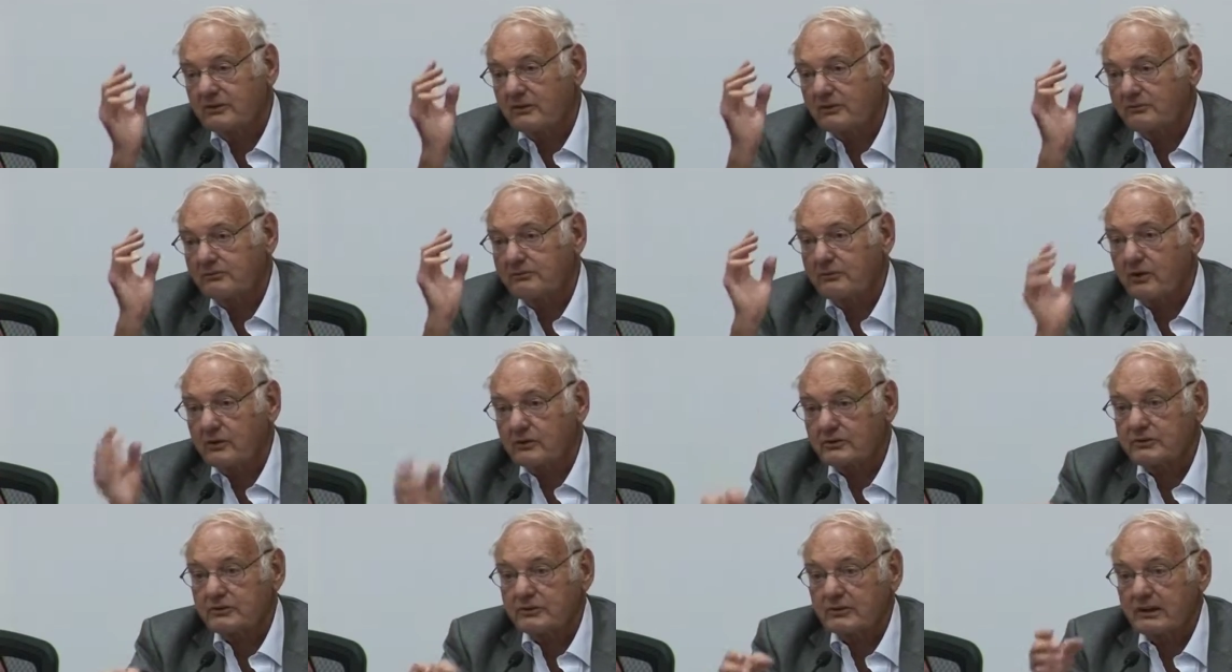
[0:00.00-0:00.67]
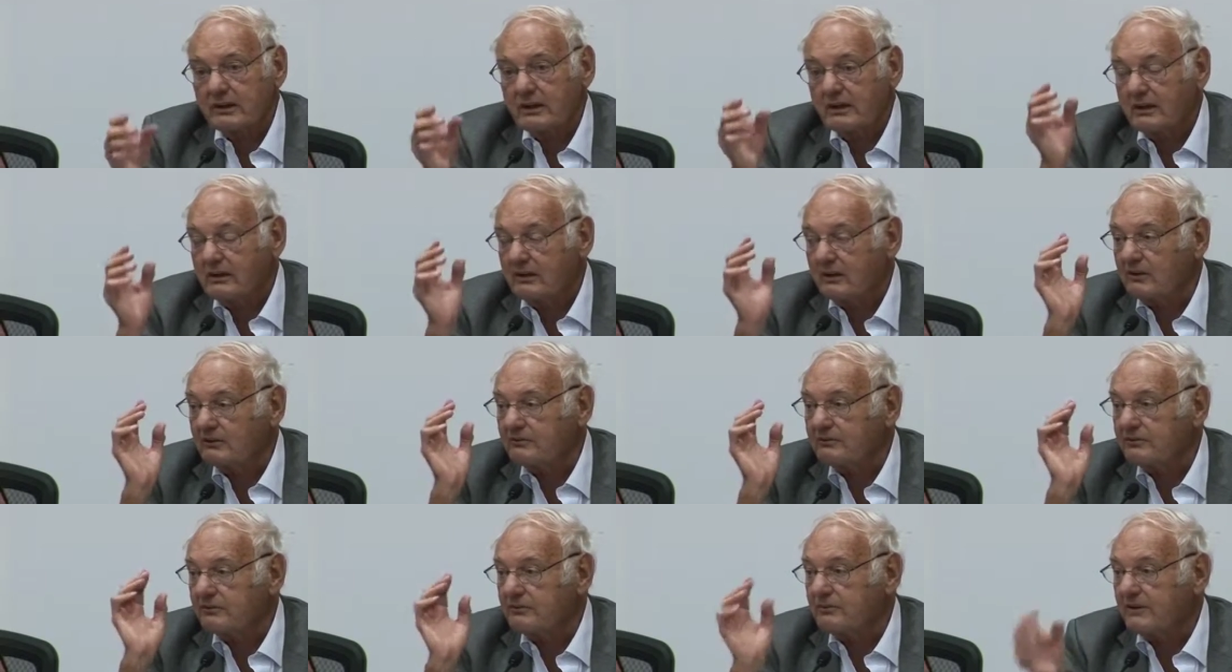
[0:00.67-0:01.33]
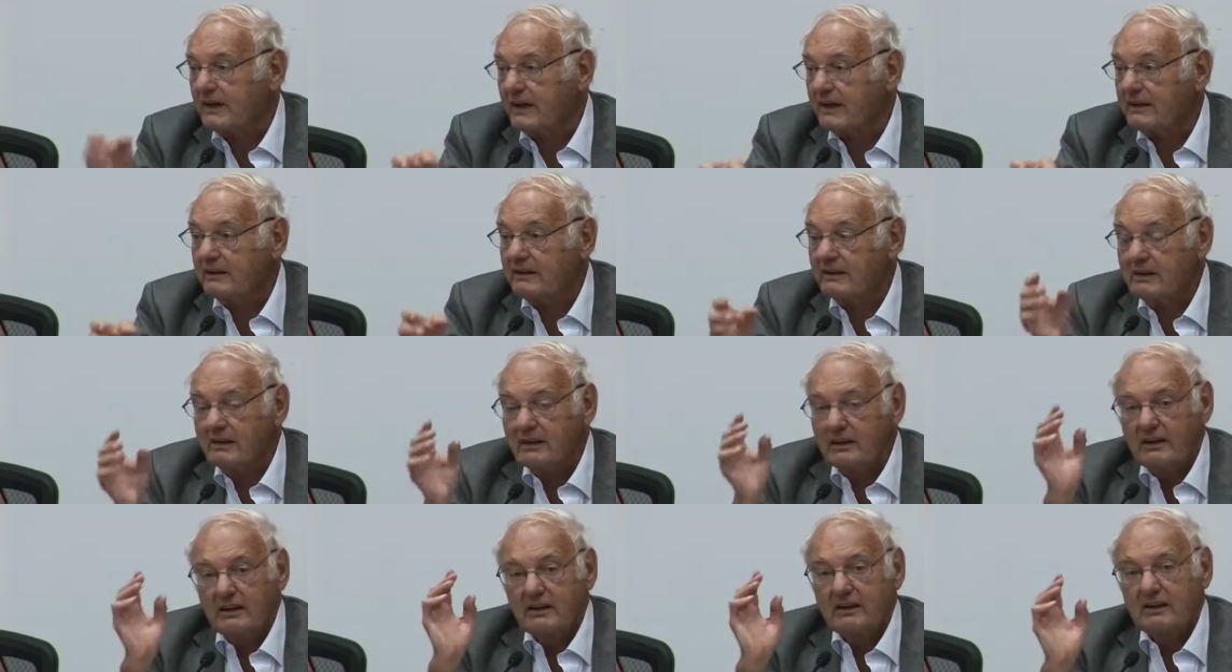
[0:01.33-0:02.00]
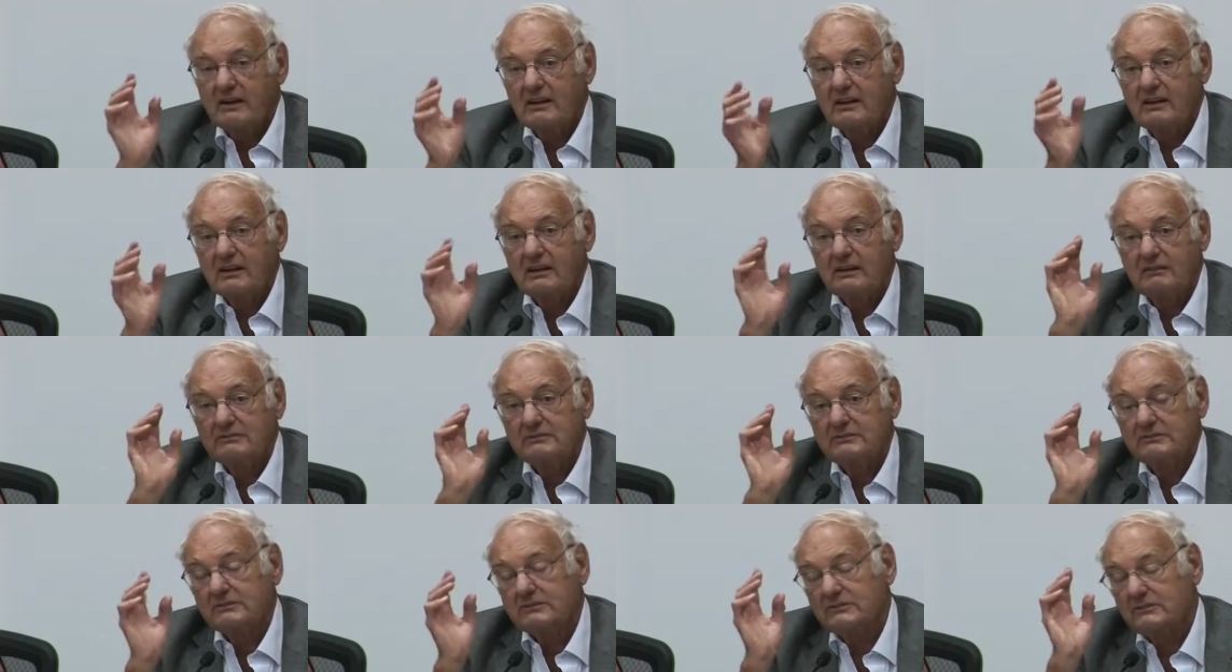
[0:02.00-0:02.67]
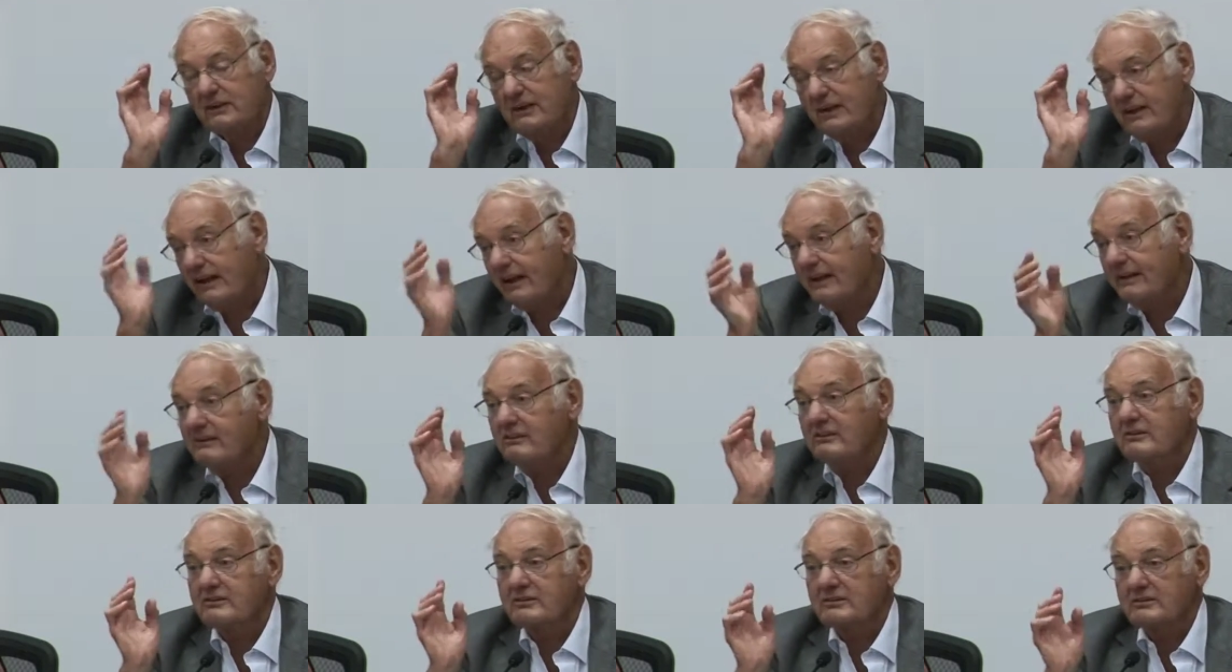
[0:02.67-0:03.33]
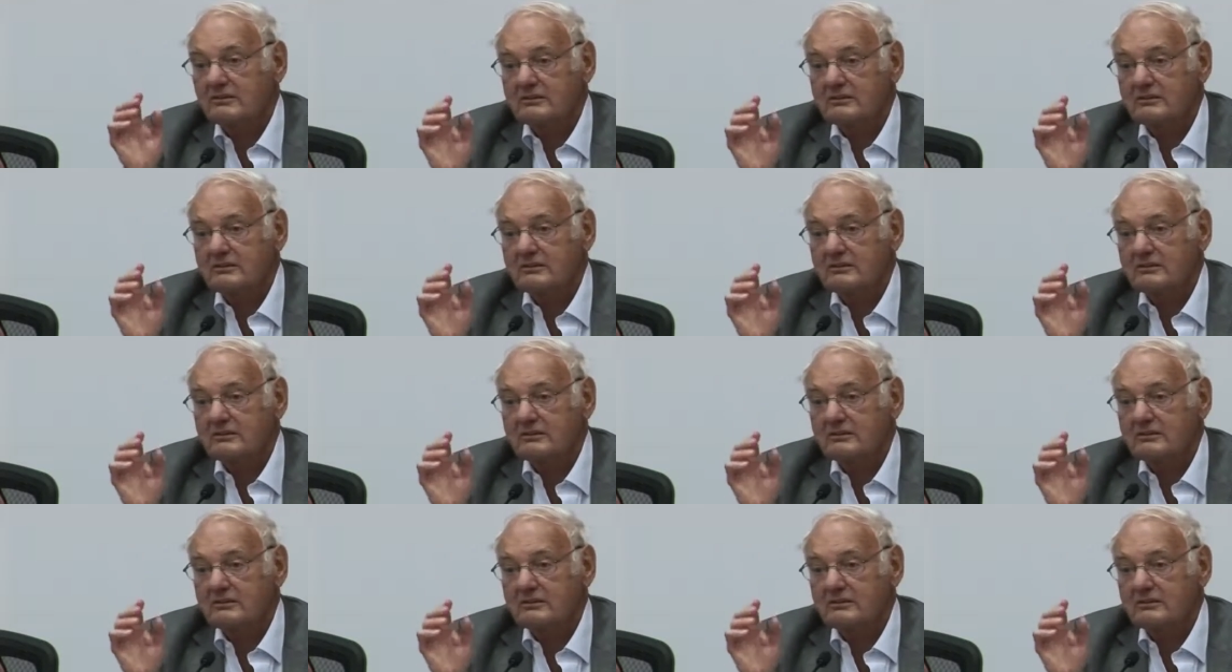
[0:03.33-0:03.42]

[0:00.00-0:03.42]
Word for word: of Portugal, of Spain, uh, and